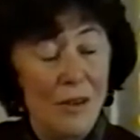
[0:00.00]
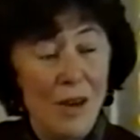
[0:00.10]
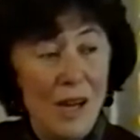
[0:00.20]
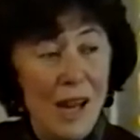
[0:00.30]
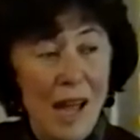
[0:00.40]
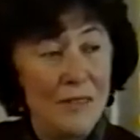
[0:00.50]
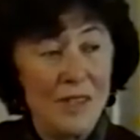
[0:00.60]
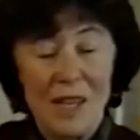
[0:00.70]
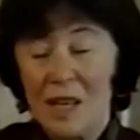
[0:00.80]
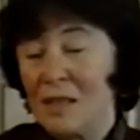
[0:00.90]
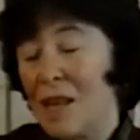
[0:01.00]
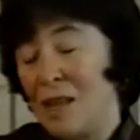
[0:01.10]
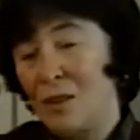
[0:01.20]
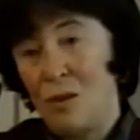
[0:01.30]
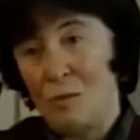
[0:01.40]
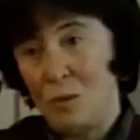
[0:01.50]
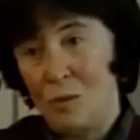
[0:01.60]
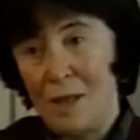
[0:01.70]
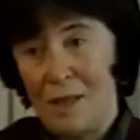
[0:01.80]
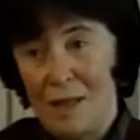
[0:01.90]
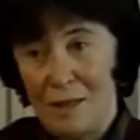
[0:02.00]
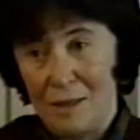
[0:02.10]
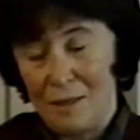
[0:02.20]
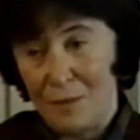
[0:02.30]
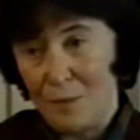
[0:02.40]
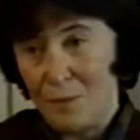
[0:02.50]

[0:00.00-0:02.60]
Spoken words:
our lives had not come to an end,